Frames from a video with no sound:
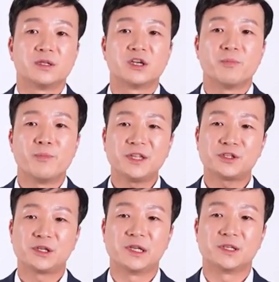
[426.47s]
The
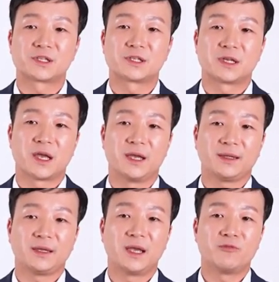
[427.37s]
maintenance
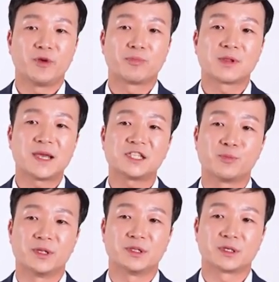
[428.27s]
and
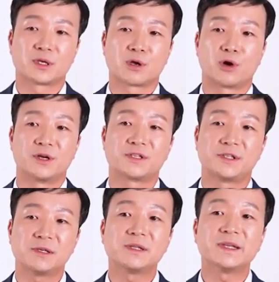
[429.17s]
replacement are
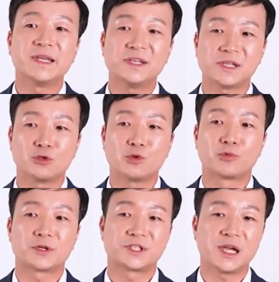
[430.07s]
still easy to
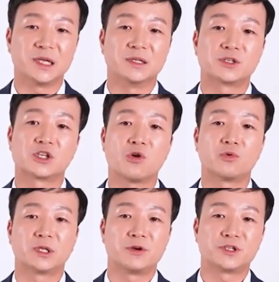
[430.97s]
proceed,
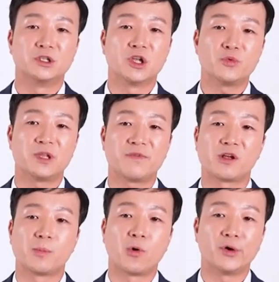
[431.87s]
so there is no
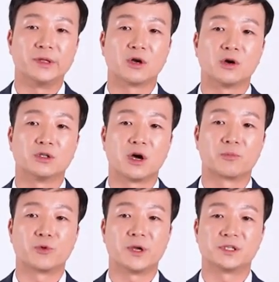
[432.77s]
difficult point on
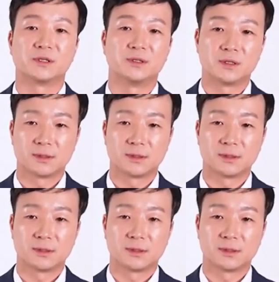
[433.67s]
operation.